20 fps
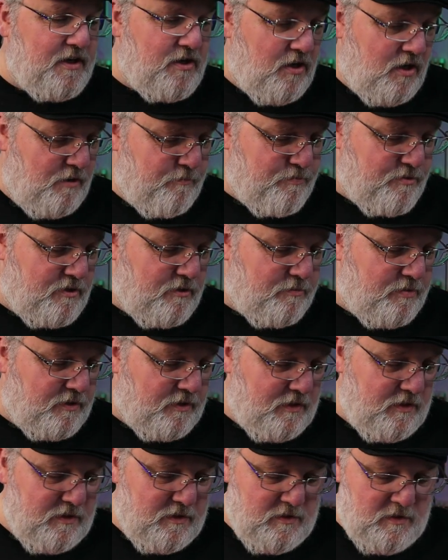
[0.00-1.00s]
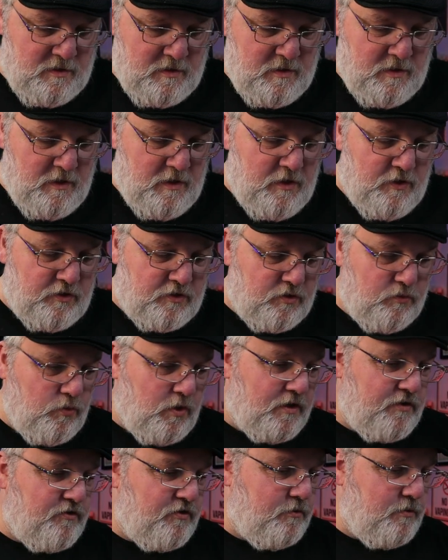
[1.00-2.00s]
comparable to
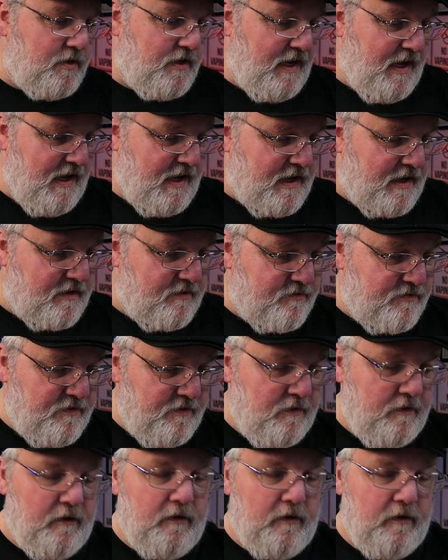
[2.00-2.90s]
what you would have